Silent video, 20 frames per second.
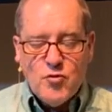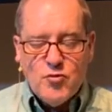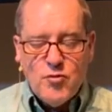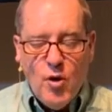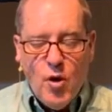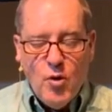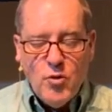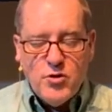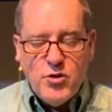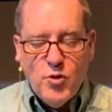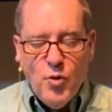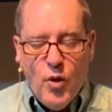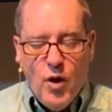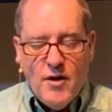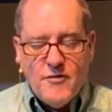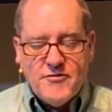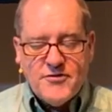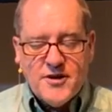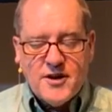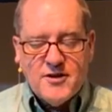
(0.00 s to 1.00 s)
roll
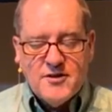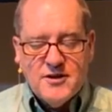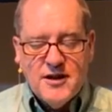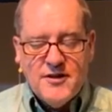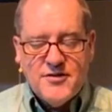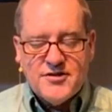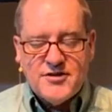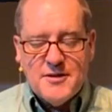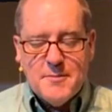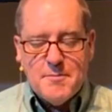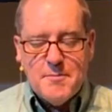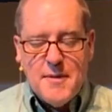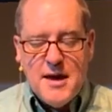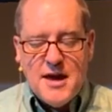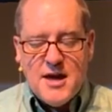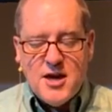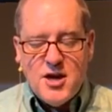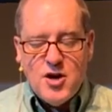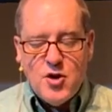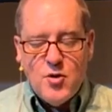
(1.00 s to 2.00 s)
you off the cliffs and
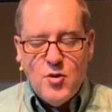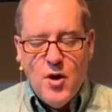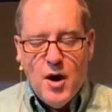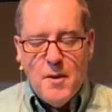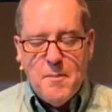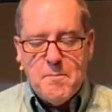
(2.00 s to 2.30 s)
make you